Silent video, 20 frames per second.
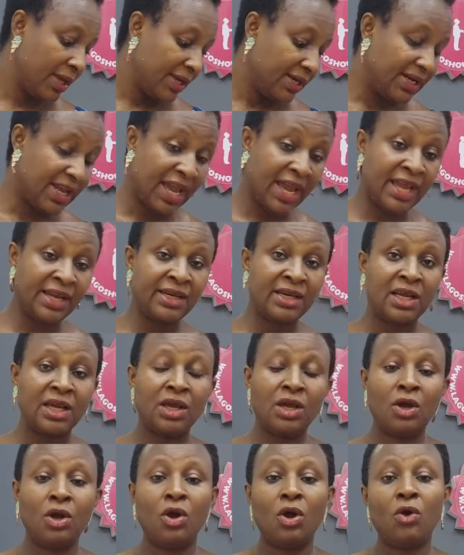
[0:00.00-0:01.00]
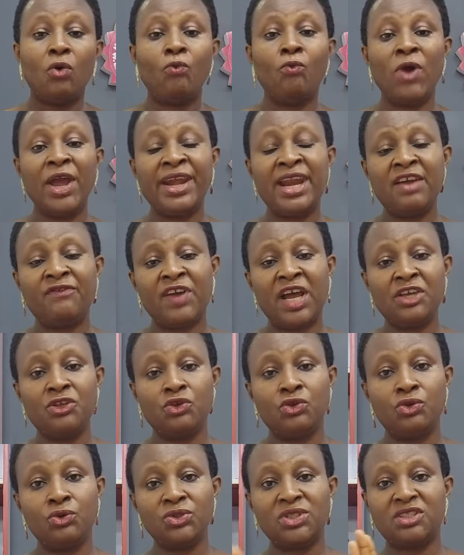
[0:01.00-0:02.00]
Then whenever
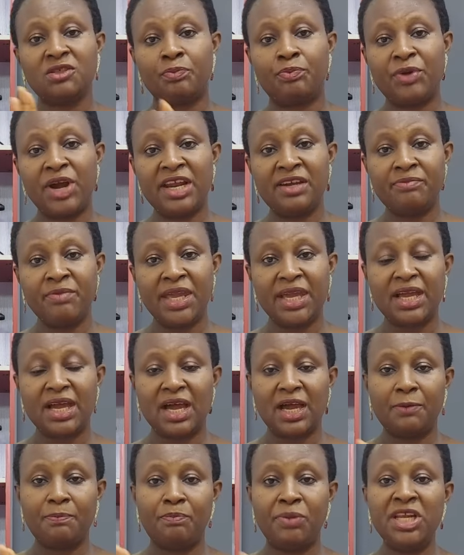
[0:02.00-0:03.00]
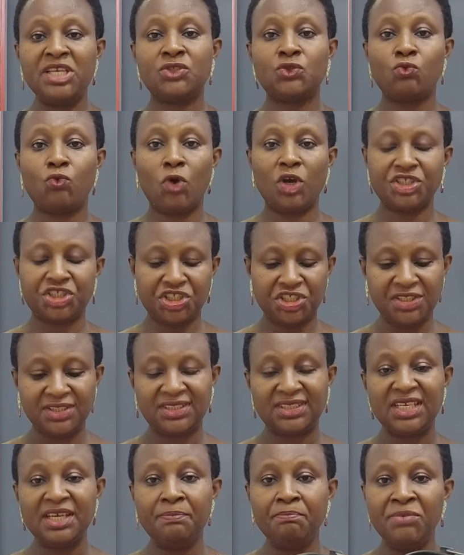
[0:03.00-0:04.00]
you use the bread maker, please wash
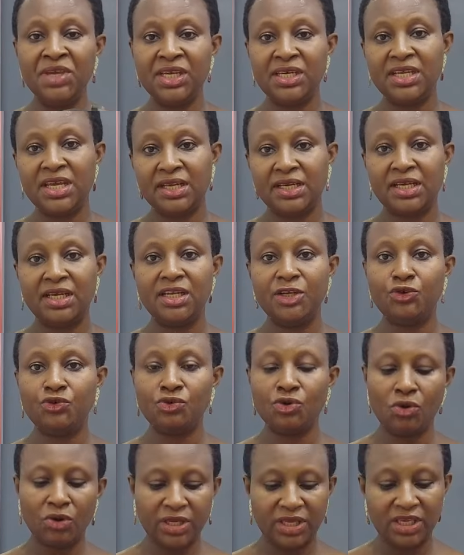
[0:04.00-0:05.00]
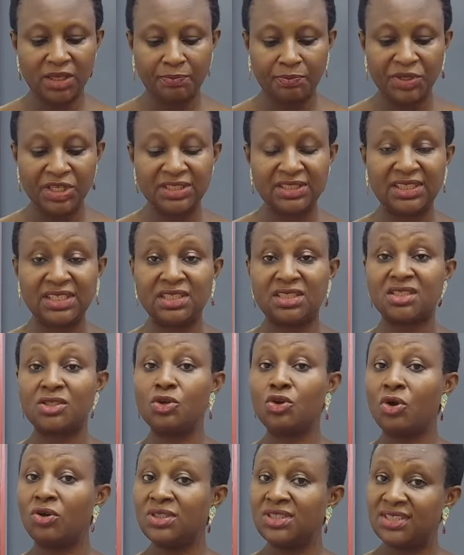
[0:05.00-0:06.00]
it immediately. Do not keep it. It's
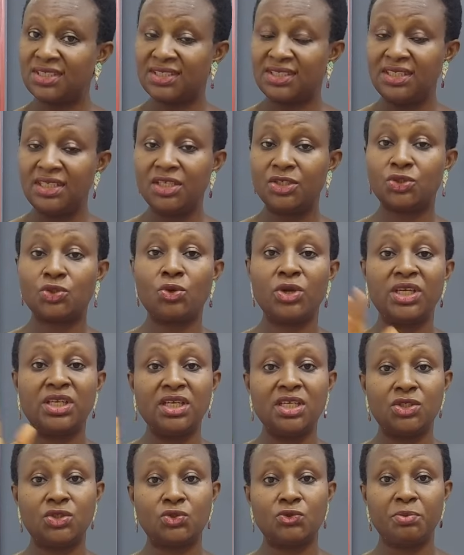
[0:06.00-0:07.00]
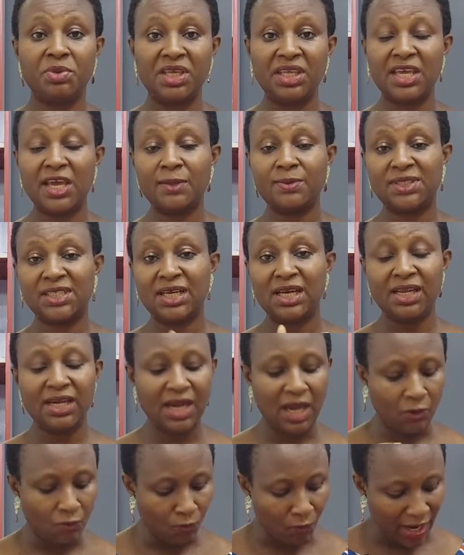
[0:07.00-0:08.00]
non-stick, so it needs to be kept
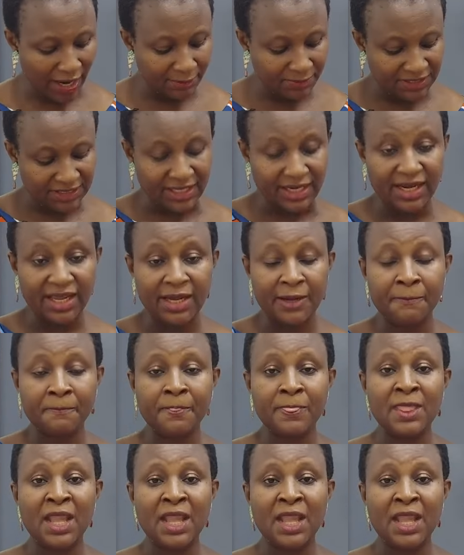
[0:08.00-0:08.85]
clean and wiped clean.